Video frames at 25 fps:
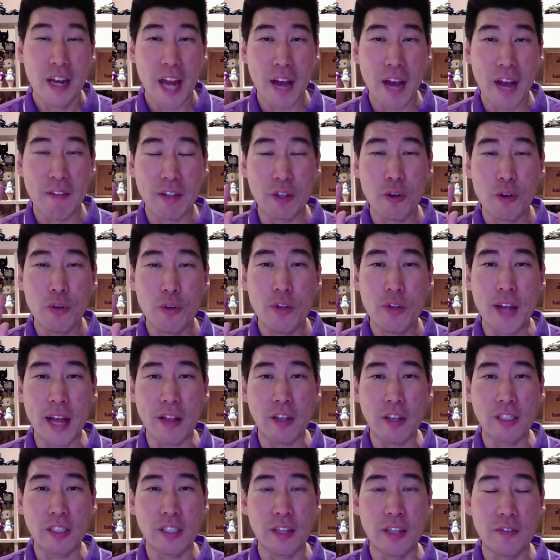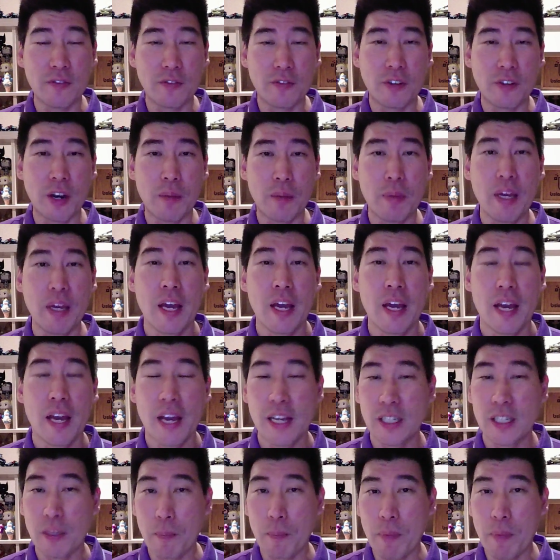Now the two downlights in front of me
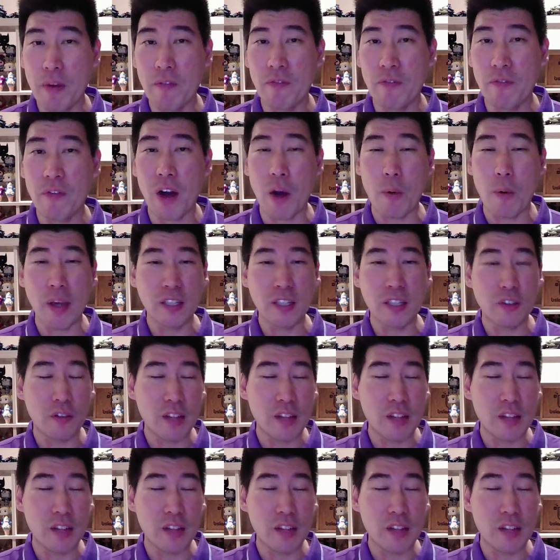is a bit far away,